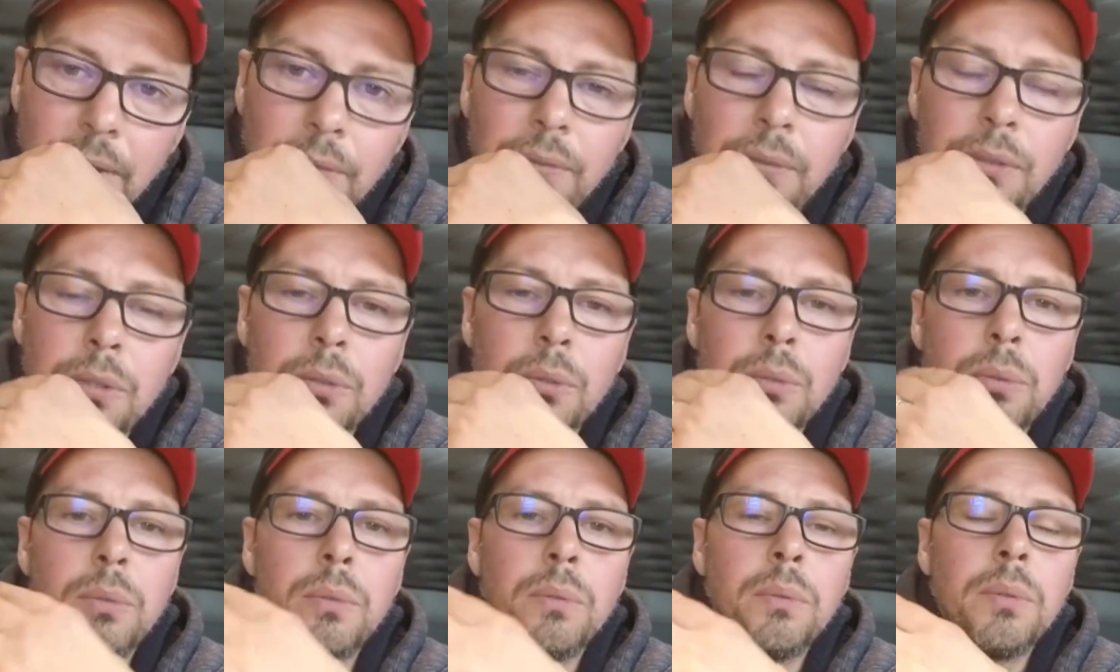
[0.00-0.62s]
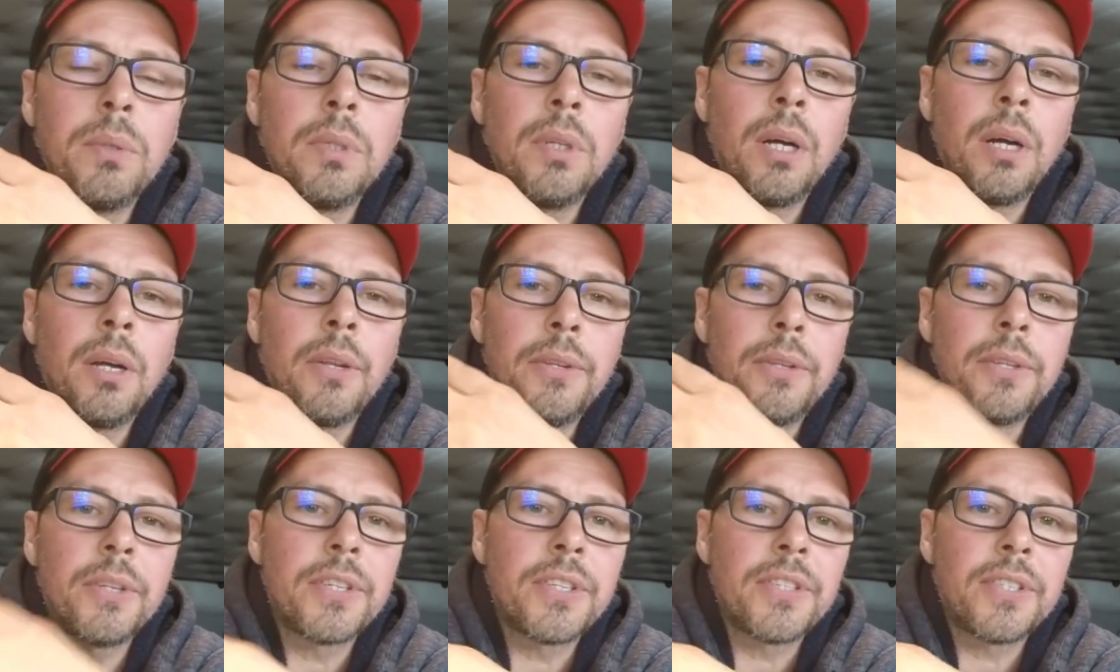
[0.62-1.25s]
you
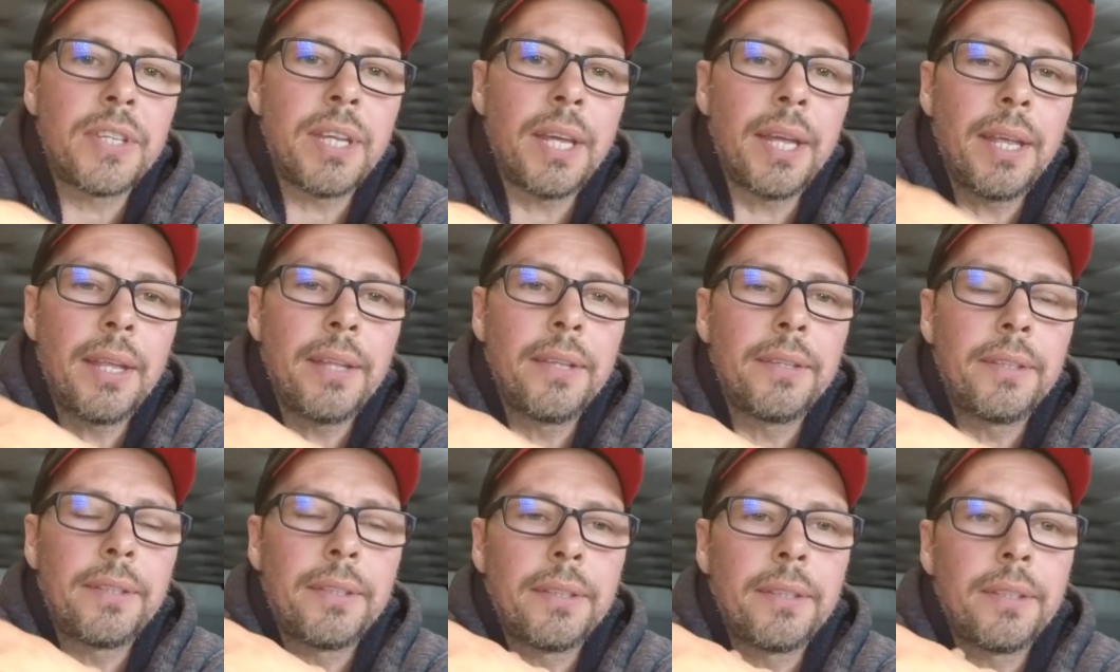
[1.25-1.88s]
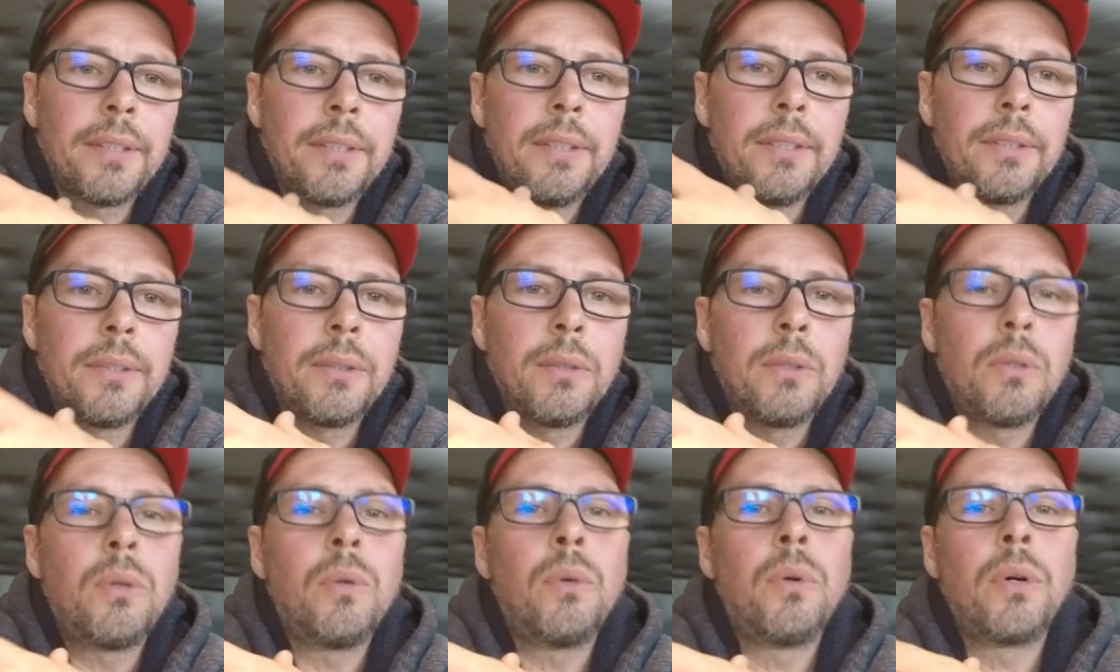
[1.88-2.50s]
understand, you
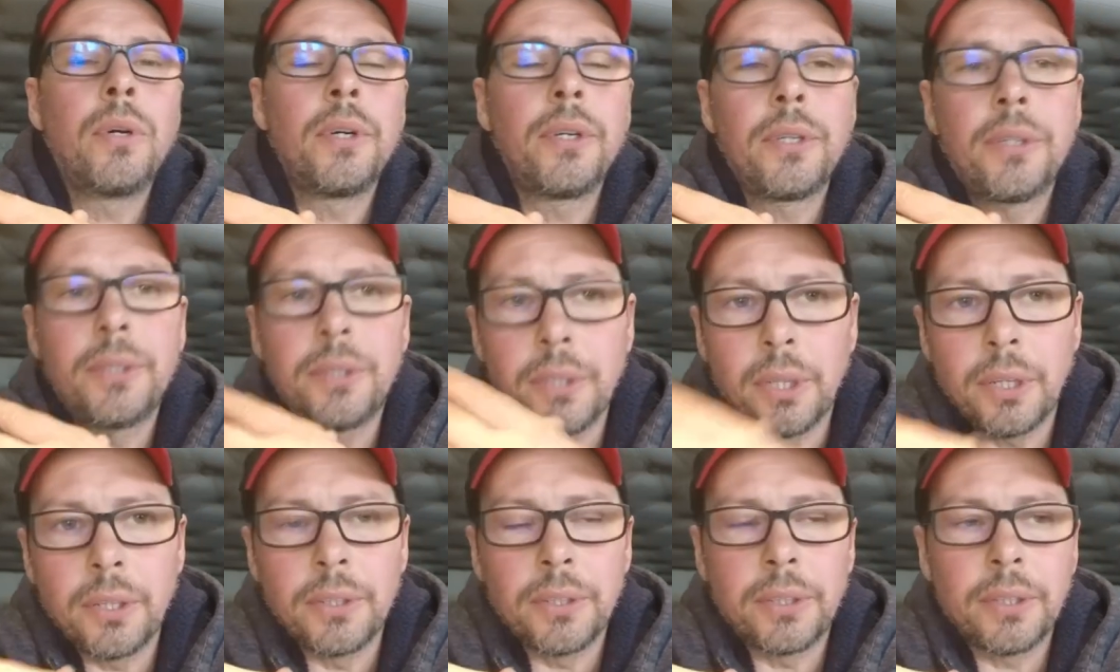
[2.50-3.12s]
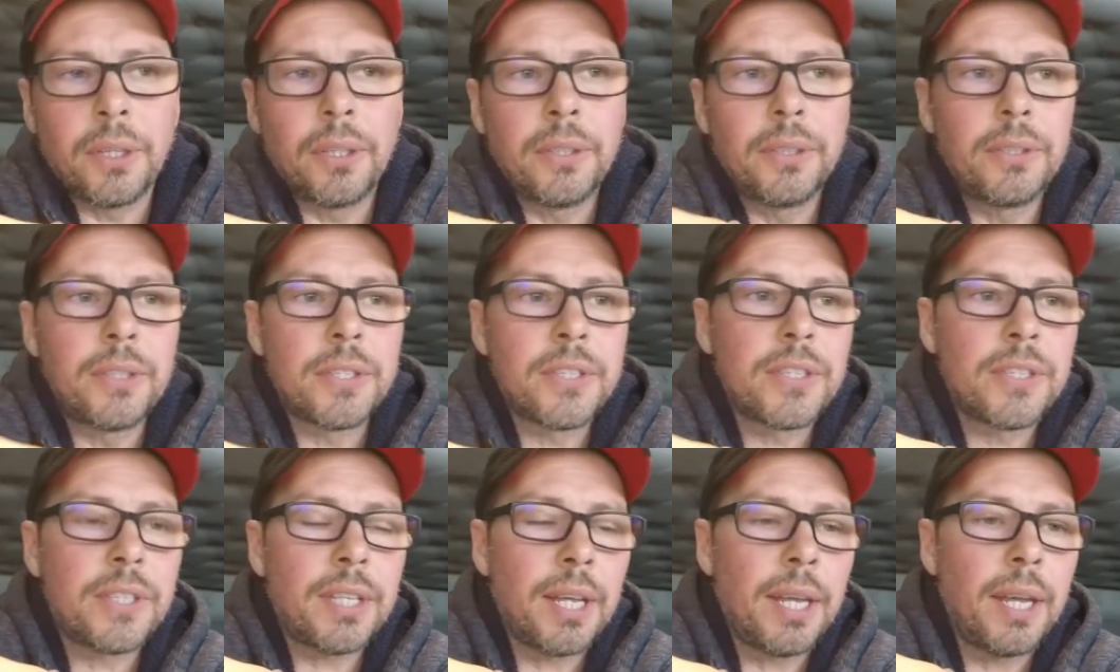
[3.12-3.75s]
know, or don't
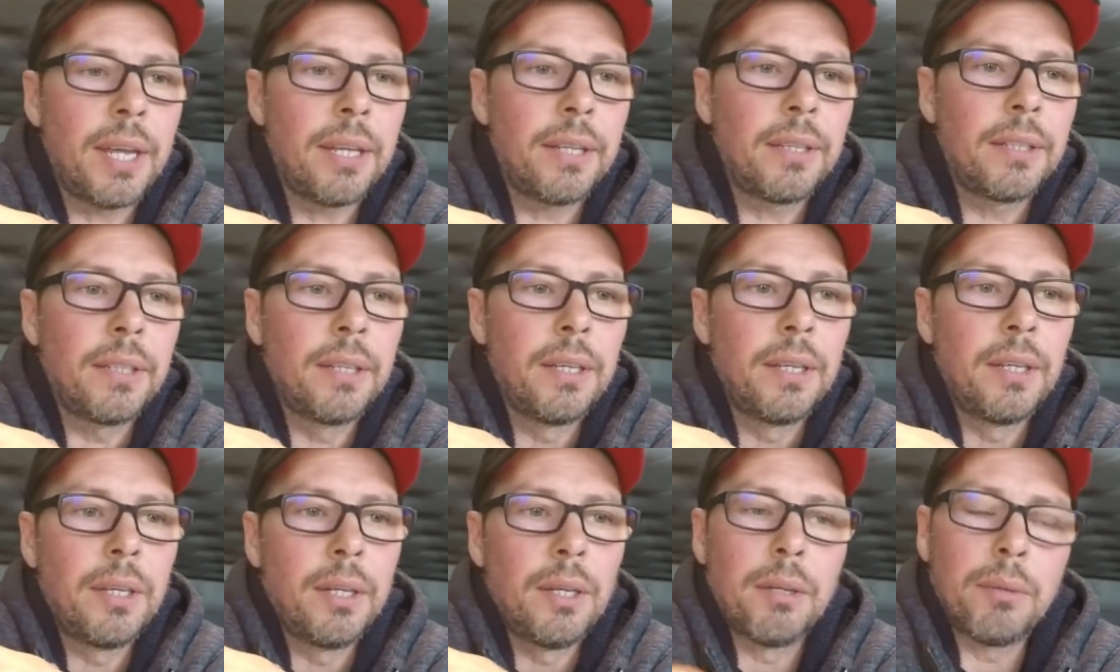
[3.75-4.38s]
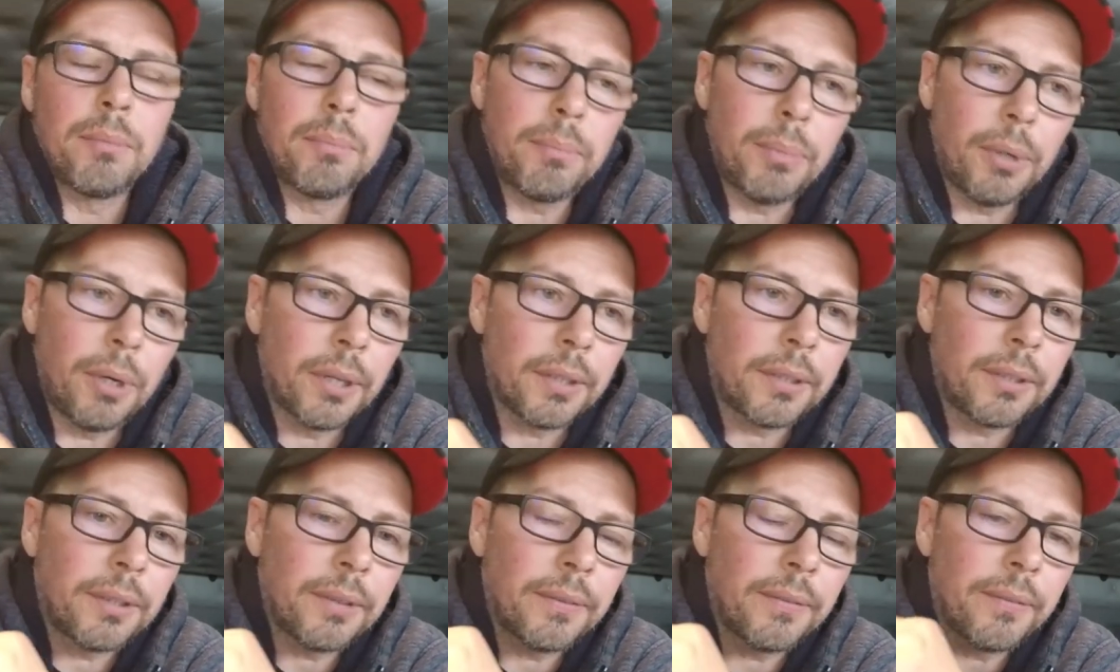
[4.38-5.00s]
understand,
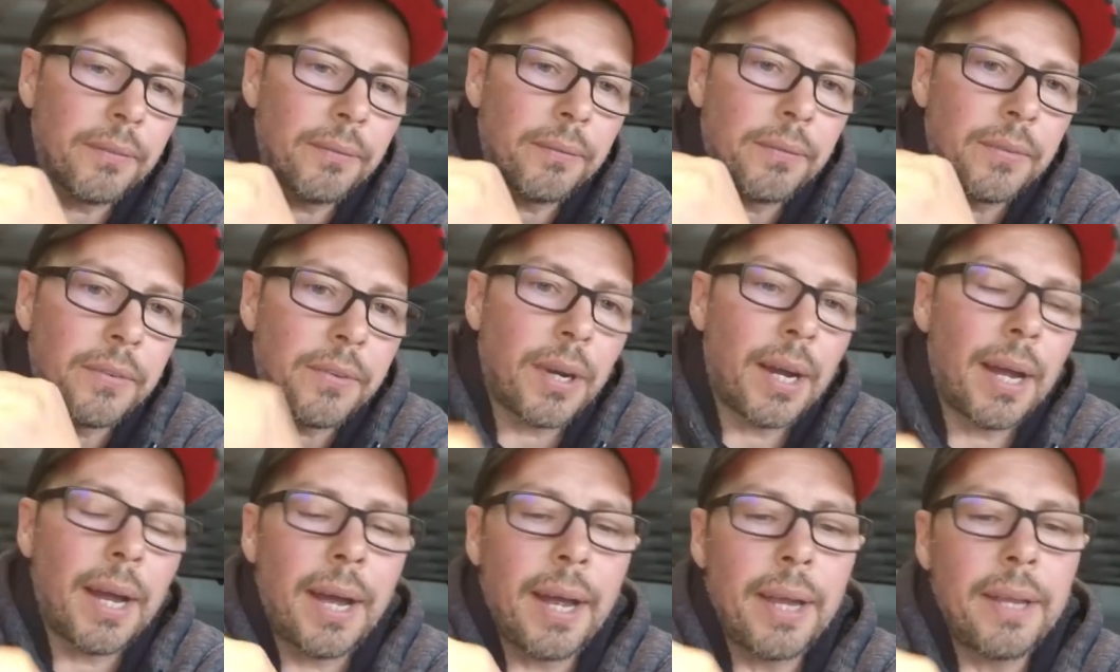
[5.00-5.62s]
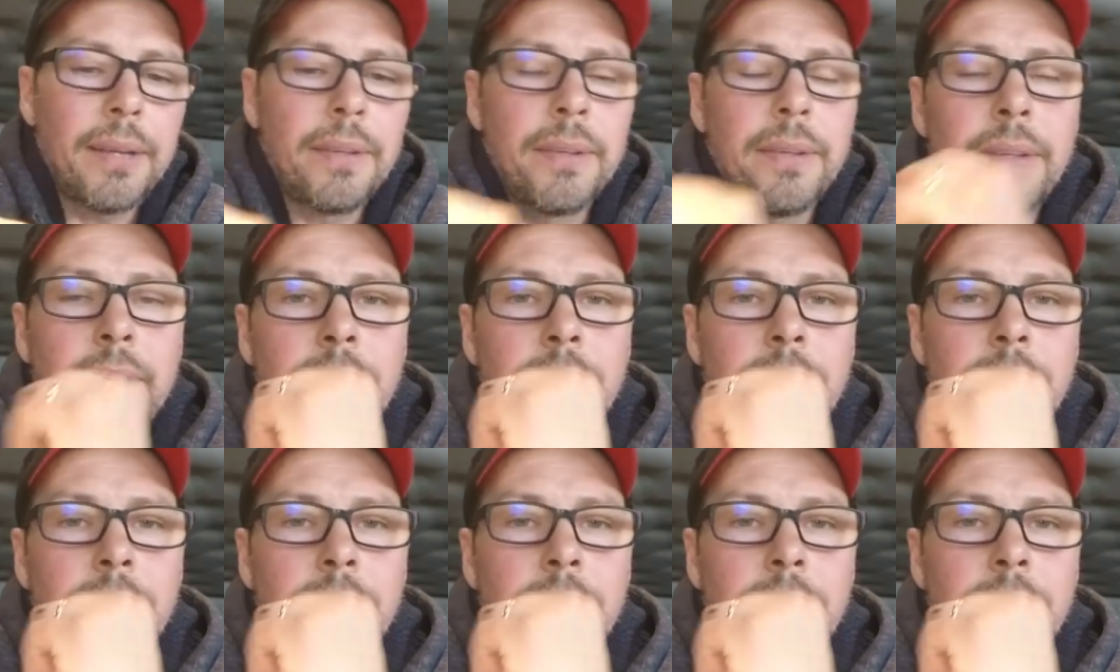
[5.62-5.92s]
but try